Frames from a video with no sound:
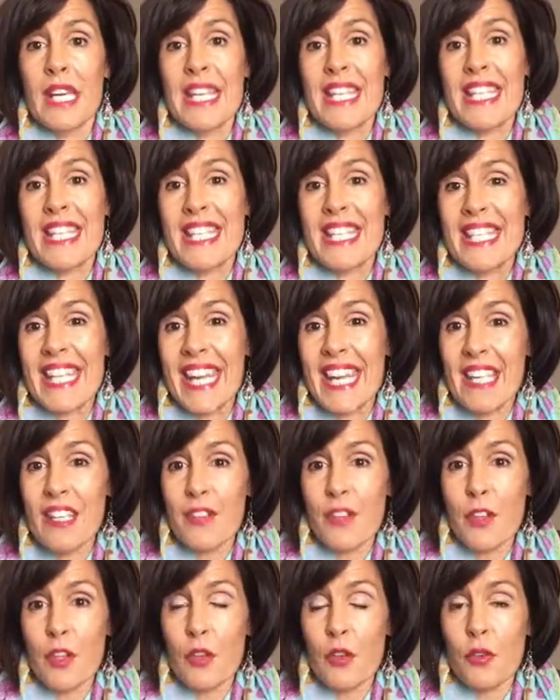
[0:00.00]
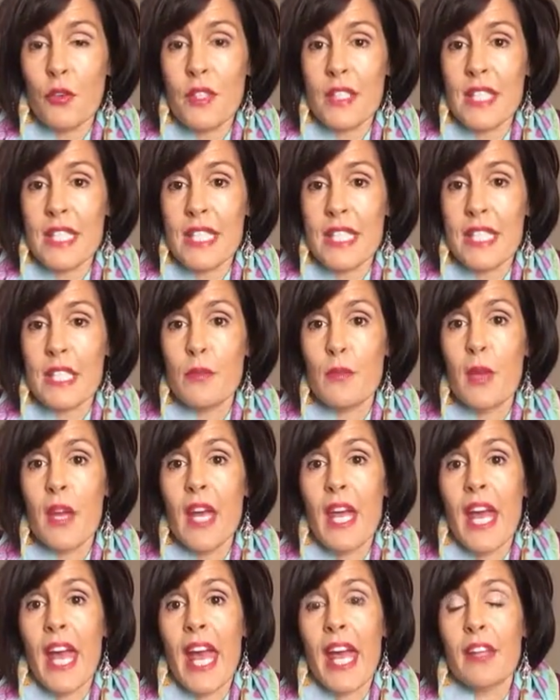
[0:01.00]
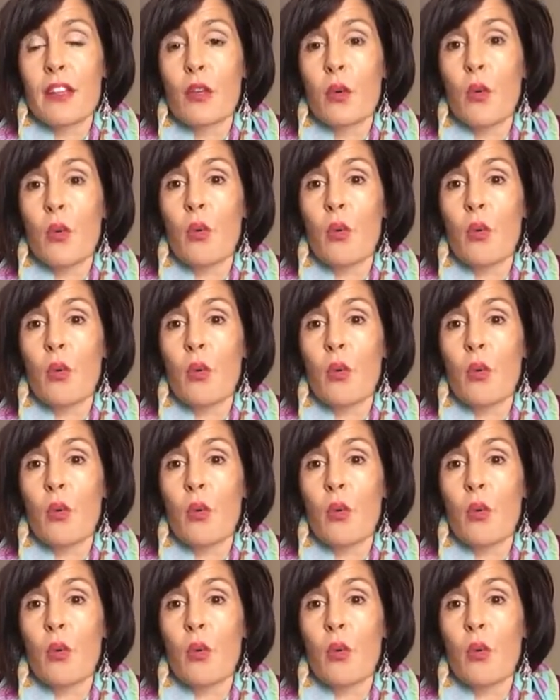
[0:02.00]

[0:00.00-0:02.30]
state of the nervous system and the